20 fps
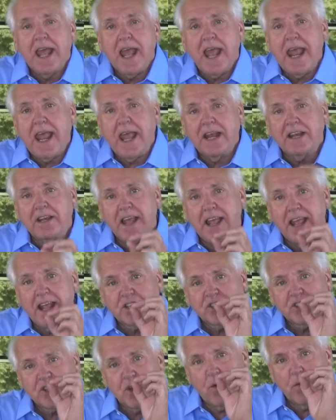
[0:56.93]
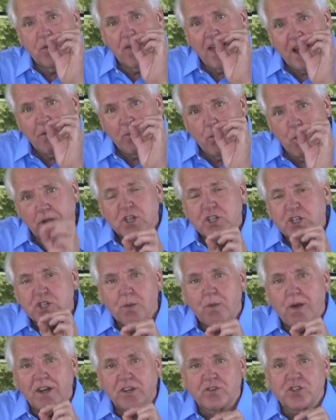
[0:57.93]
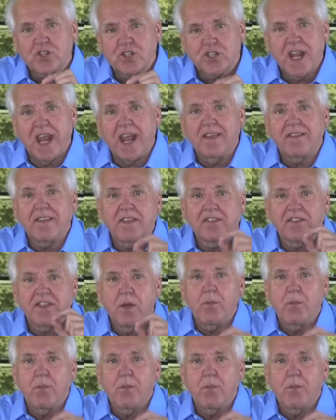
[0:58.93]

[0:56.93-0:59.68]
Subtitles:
And so that once you understand that,